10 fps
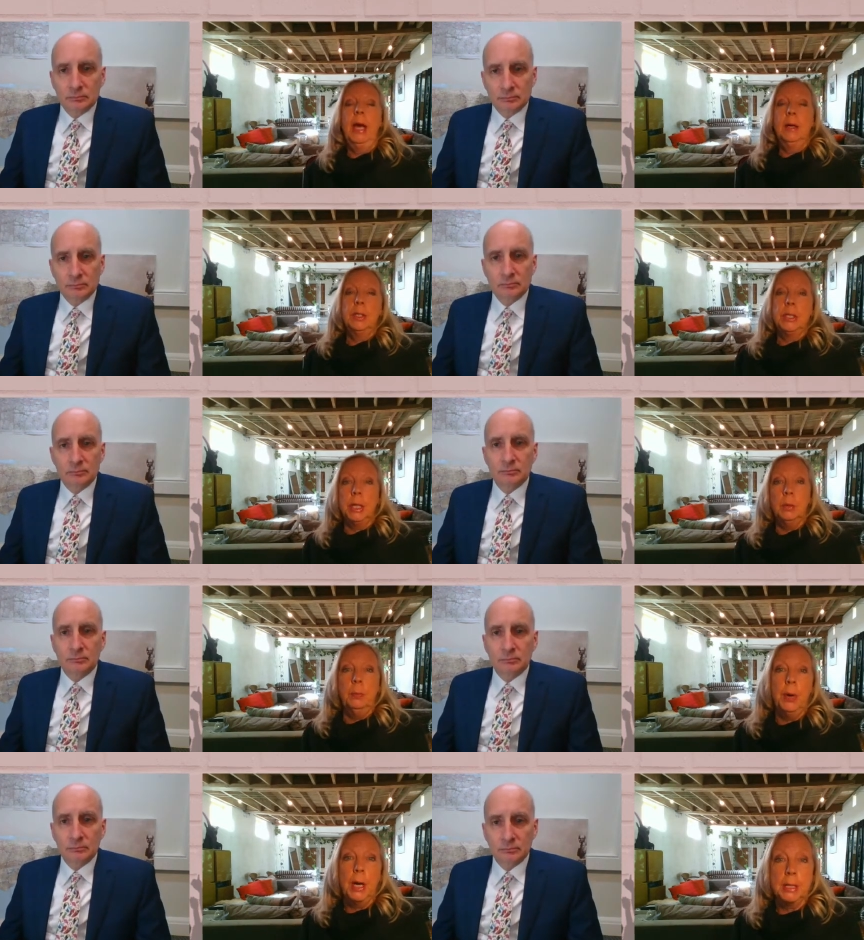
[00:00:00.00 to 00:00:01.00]
Speaker 1: out how to deal
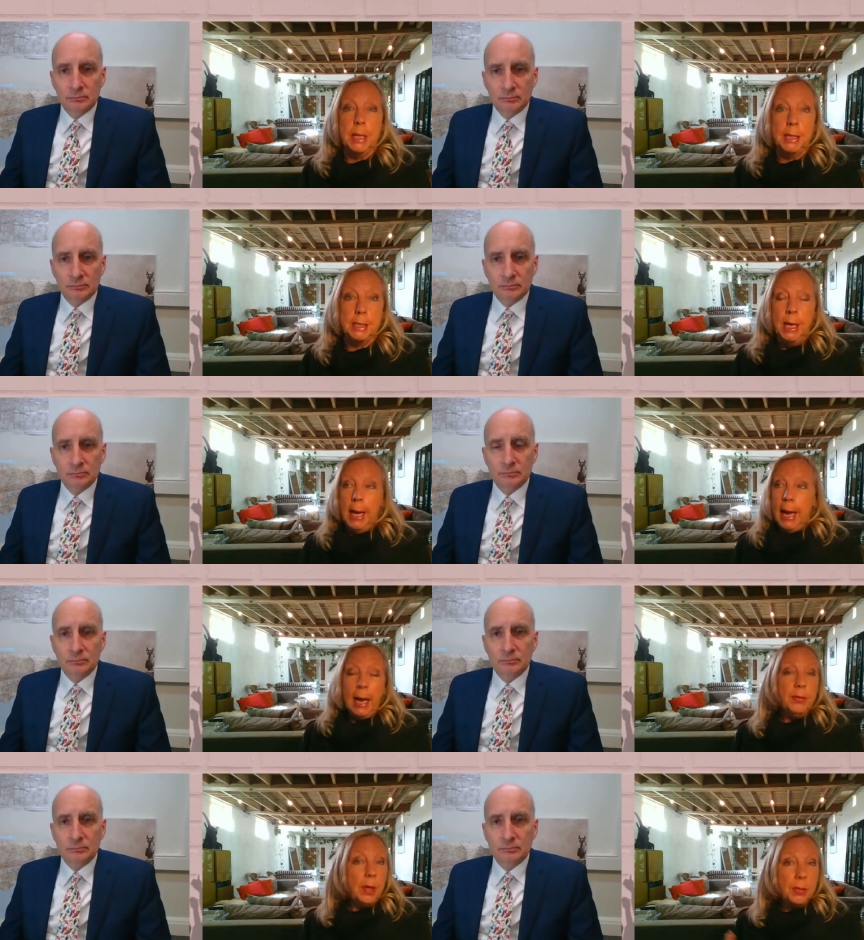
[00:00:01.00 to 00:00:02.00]
with Brexit.
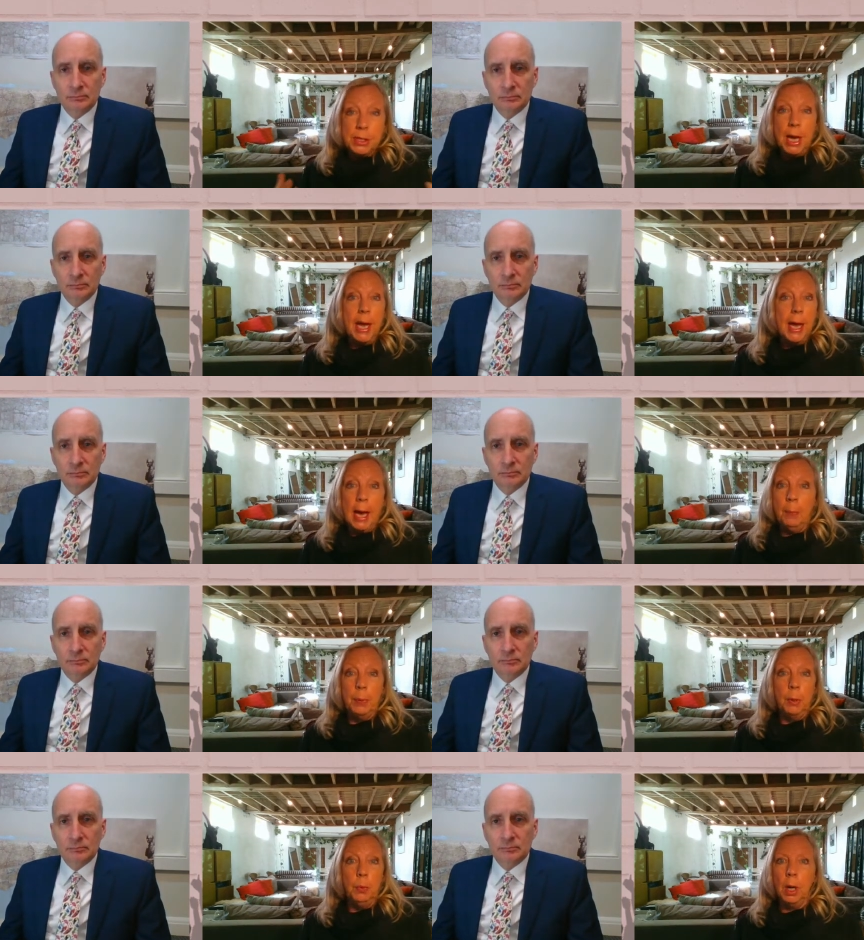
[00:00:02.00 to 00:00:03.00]
And then the day it
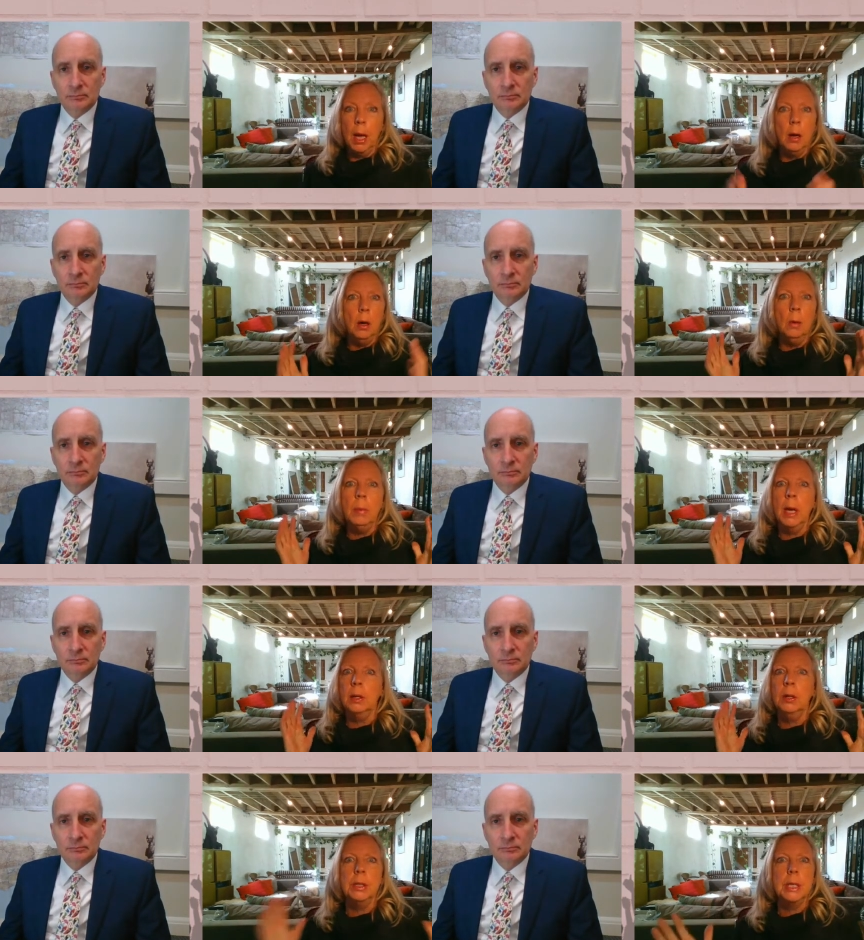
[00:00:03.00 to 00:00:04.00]
happened, we're like, oh
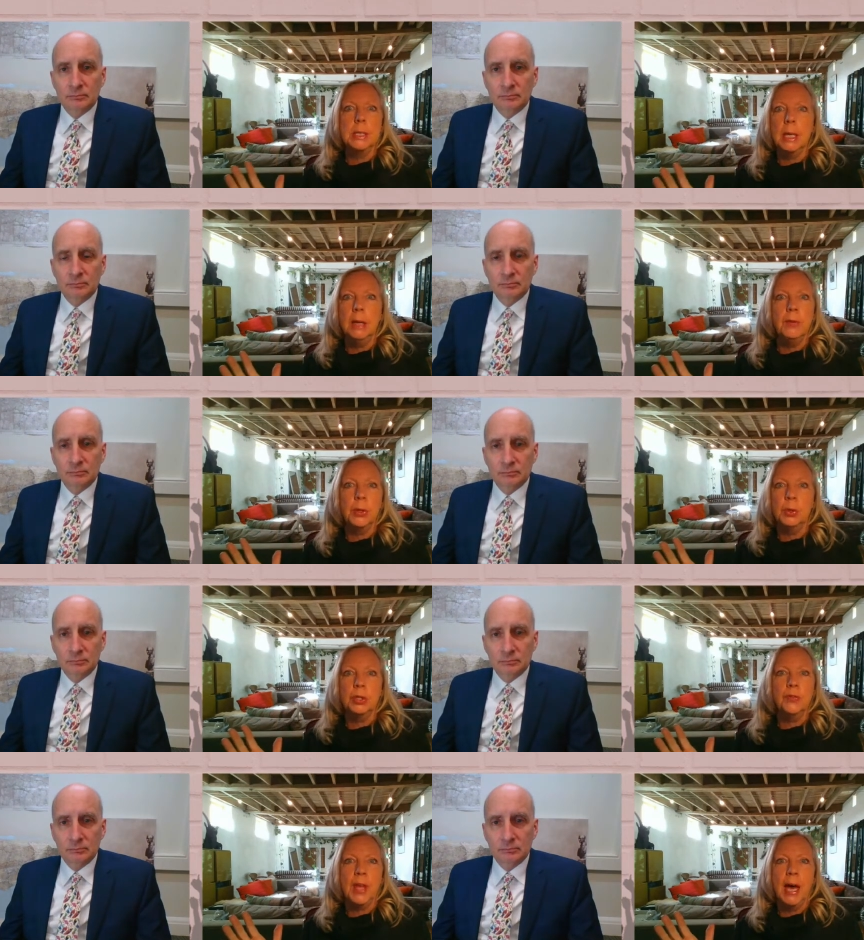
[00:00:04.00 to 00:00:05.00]
my goodness, I never
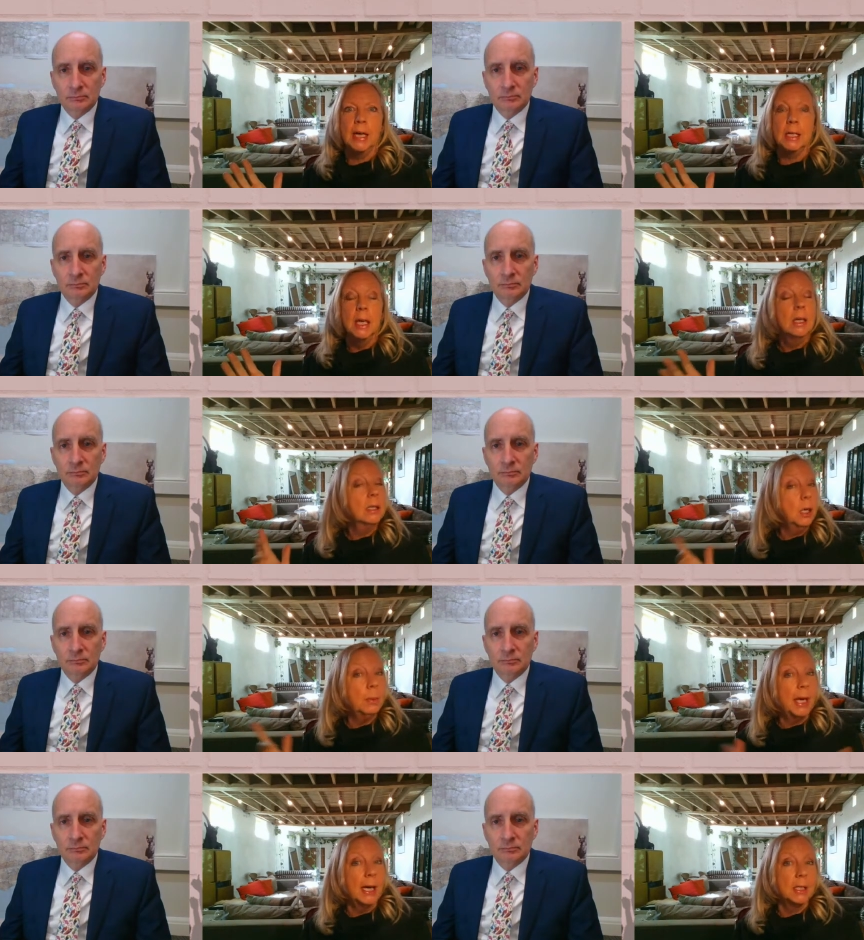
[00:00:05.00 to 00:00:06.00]
thought of that.
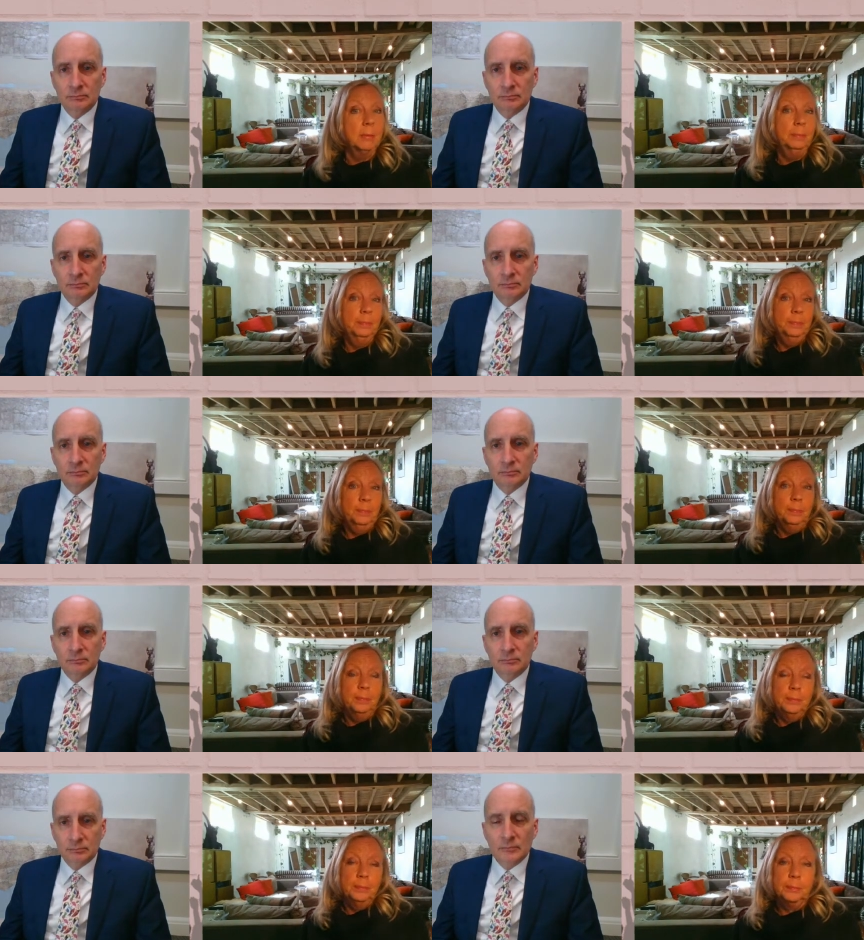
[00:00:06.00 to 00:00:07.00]
Speaker 2: Nobody had.
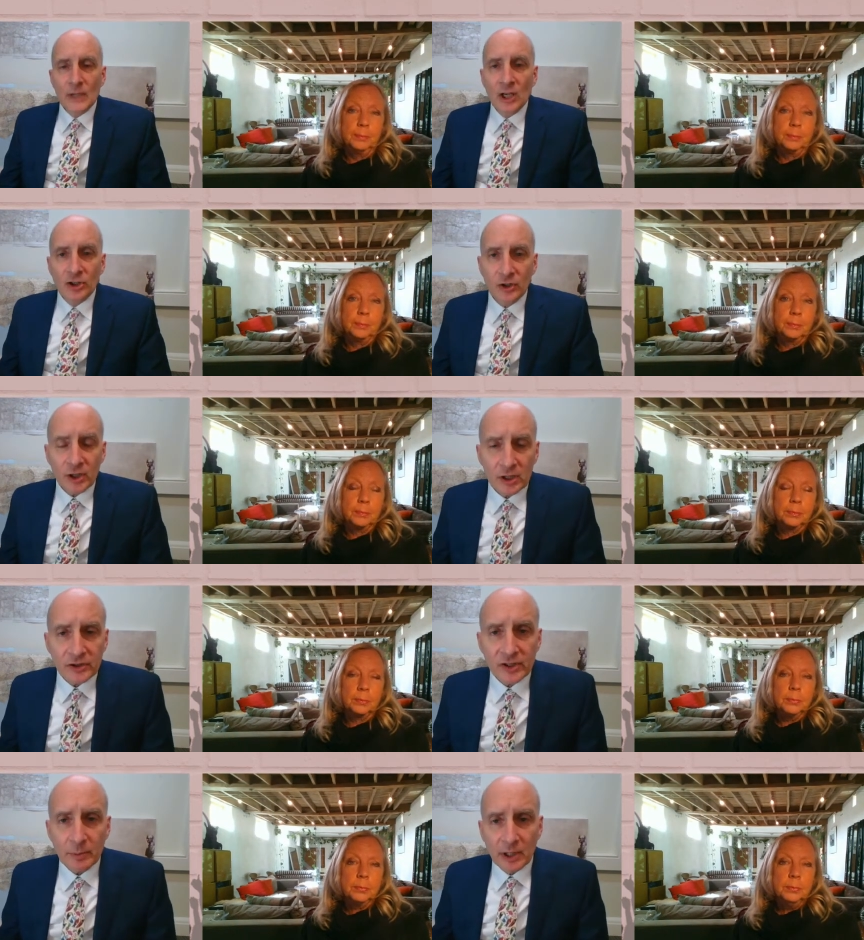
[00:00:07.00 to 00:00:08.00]
Do you think the
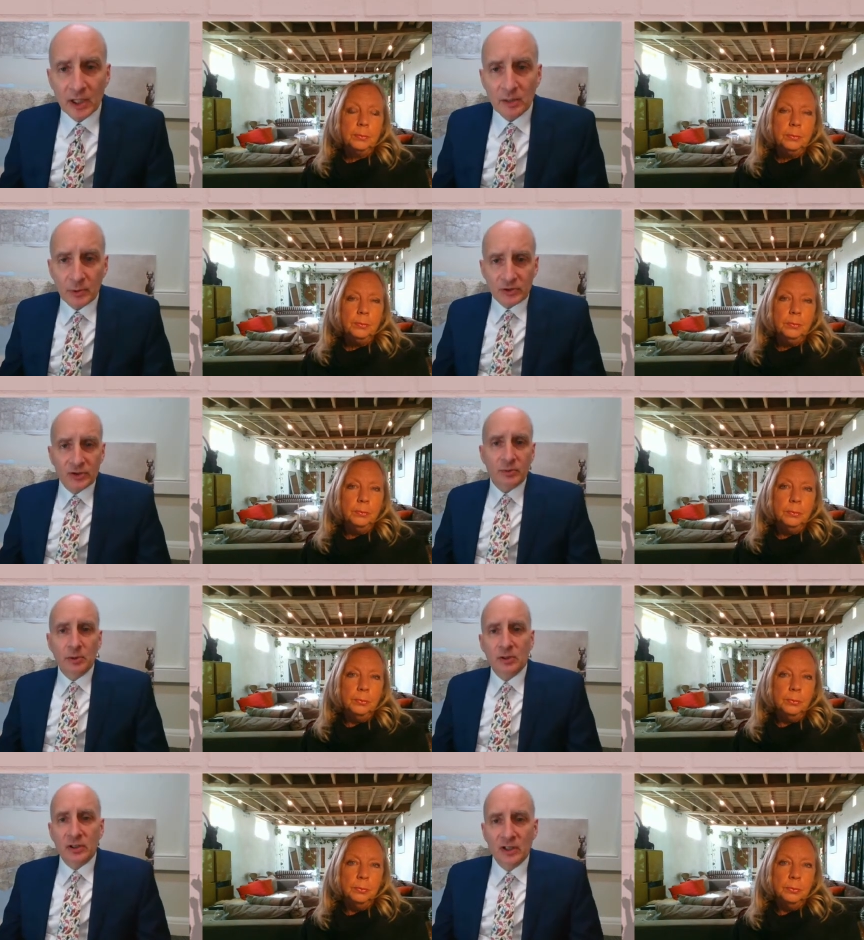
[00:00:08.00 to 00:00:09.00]
CBI and the business
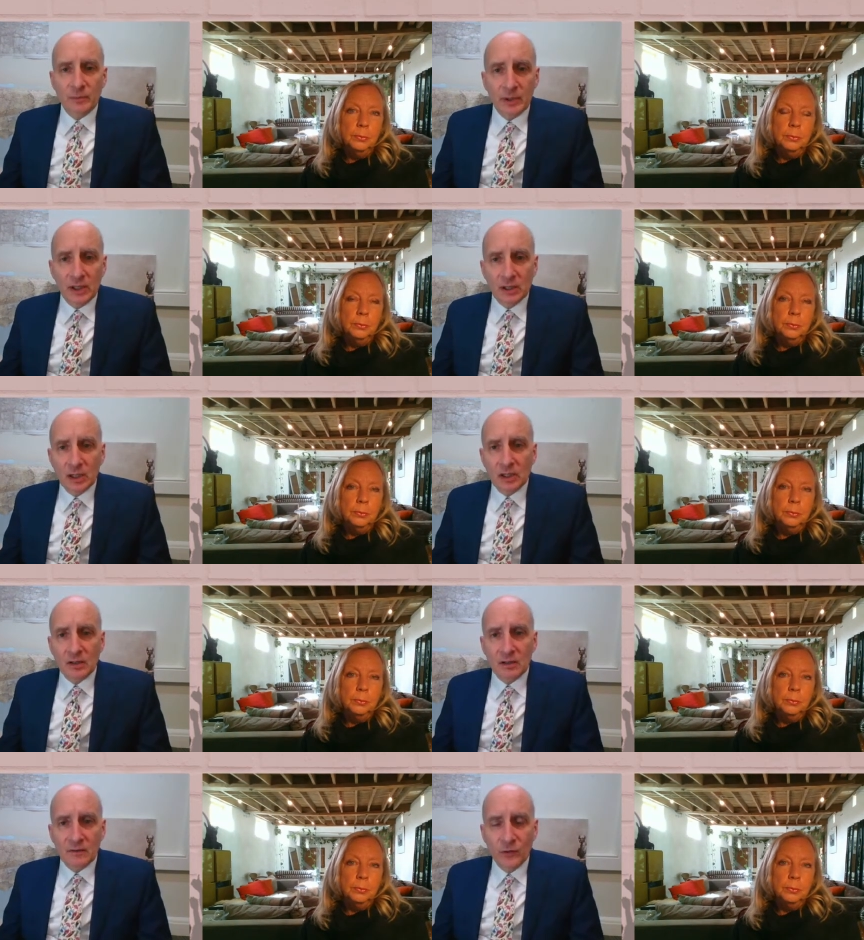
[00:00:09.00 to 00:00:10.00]
community have been uh,
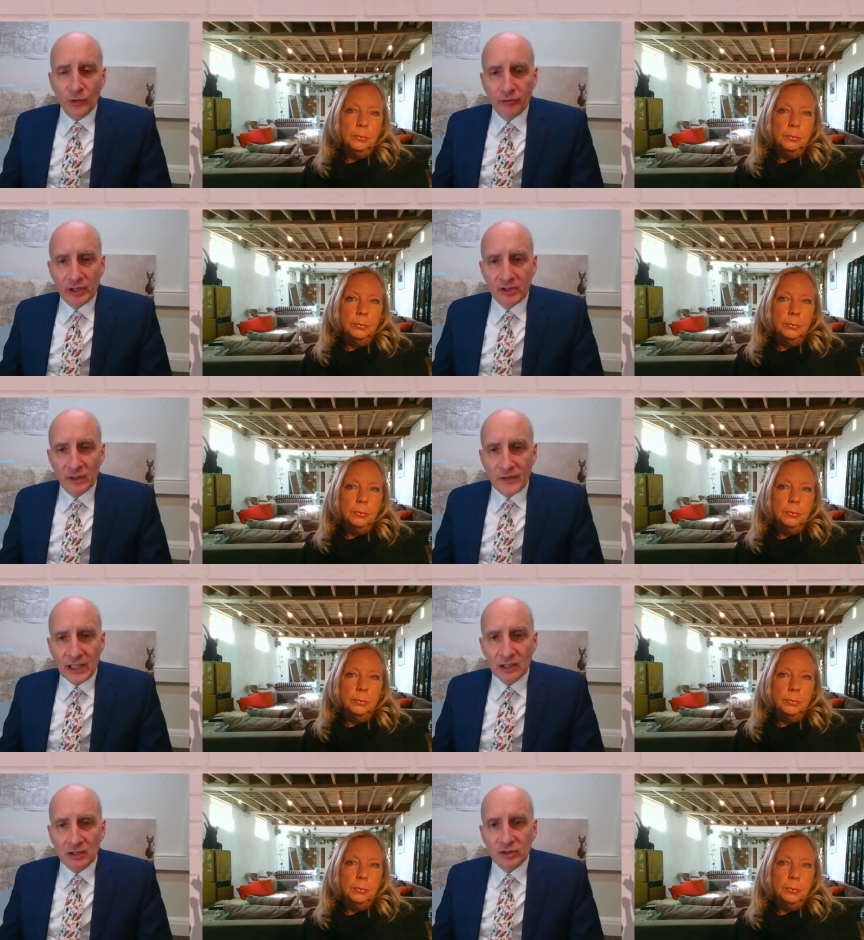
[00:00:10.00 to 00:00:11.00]
forthright enough? They
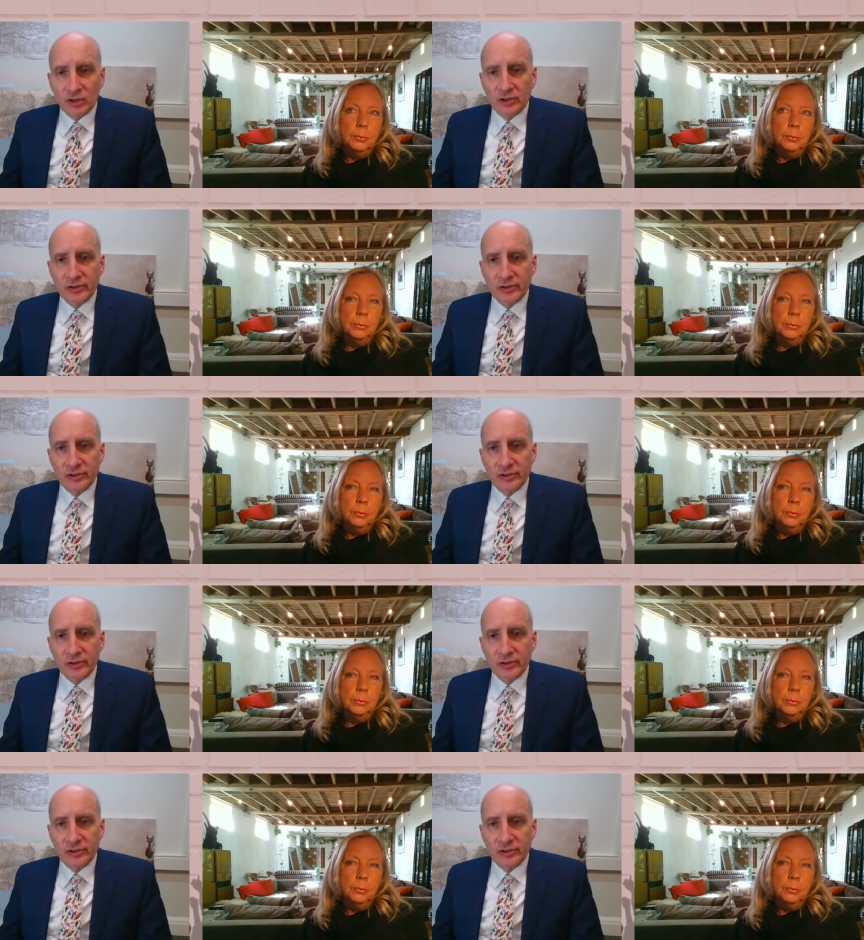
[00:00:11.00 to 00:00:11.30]
clearly took a